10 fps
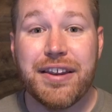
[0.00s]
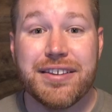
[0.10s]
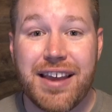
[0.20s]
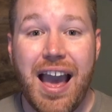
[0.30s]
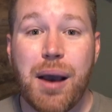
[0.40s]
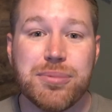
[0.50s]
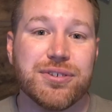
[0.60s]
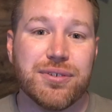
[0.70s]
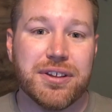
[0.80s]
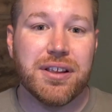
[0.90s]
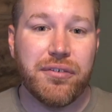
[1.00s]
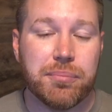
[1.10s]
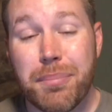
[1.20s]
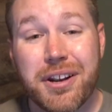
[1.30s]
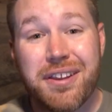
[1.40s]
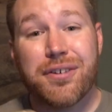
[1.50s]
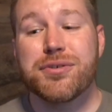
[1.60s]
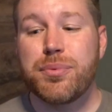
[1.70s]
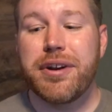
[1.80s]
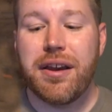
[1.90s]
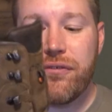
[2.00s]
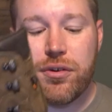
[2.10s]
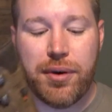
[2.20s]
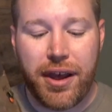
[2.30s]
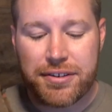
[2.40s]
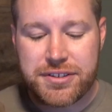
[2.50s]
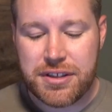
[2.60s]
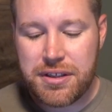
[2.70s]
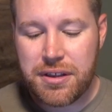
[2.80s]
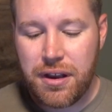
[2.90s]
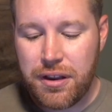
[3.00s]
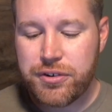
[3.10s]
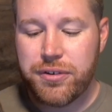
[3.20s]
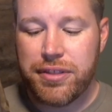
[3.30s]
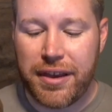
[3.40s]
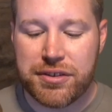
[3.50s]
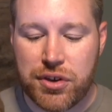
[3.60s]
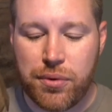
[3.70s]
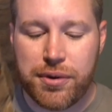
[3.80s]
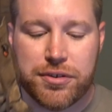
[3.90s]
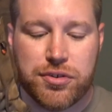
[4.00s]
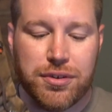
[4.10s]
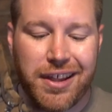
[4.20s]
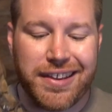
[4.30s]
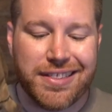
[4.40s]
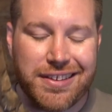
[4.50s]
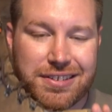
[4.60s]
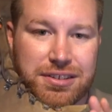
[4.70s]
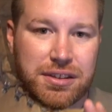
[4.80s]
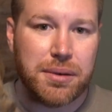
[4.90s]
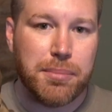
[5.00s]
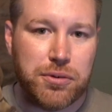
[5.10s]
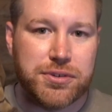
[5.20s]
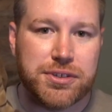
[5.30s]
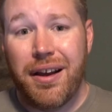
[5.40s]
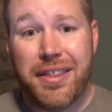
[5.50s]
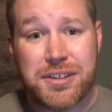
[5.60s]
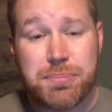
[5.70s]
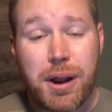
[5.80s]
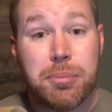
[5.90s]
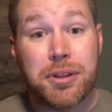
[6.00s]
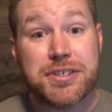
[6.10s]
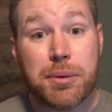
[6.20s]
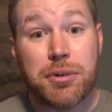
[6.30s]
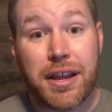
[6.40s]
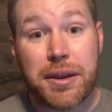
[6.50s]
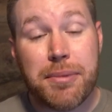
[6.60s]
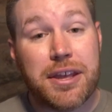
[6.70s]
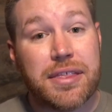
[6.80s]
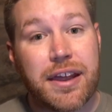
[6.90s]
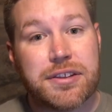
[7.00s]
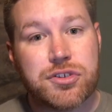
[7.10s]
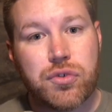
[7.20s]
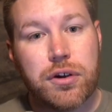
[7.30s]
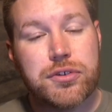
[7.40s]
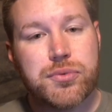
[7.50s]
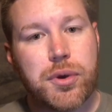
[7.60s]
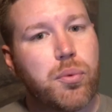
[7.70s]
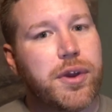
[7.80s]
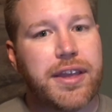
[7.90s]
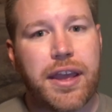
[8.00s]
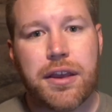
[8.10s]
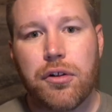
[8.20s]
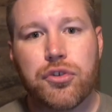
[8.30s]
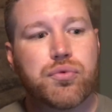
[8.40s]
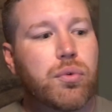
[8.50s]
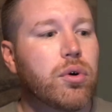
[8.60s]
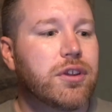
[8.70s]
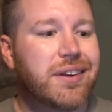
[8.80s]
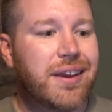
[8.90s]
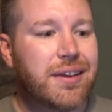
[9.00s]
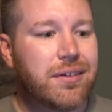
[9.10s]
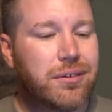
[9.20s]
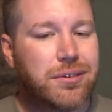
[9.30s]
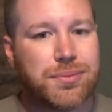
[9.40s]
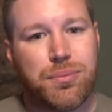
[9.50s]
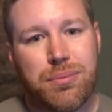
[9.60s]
need to absolutely love them. But here's what I view as the hunter that is going to like these the most. I think it's probably someone like me that struggles with weak ankles, rolling ankles,